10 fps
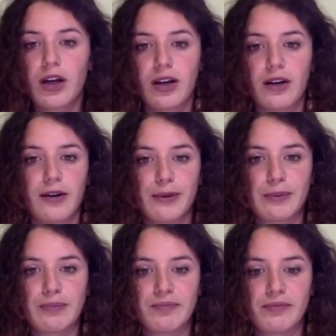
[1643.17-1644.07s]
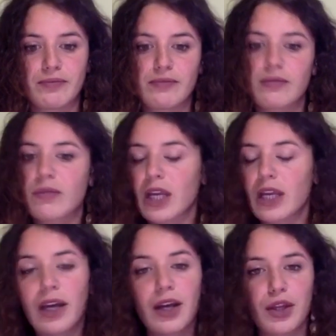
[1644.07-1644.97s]

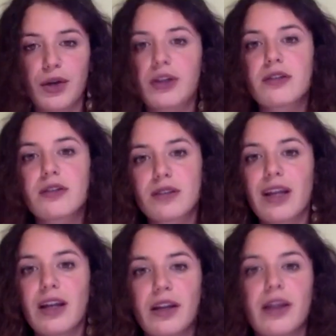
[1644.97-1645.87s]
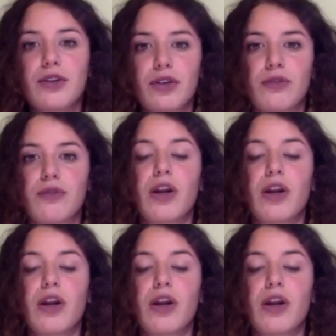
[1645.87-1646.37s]
There is still need of